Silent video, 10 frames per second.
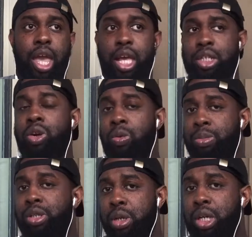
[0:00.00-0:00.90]
It's gonna
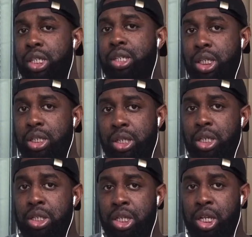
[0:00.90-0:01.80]
be some. It's
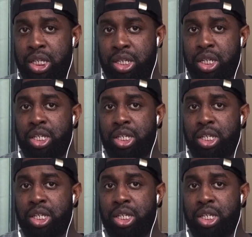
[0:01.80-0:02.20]
listen.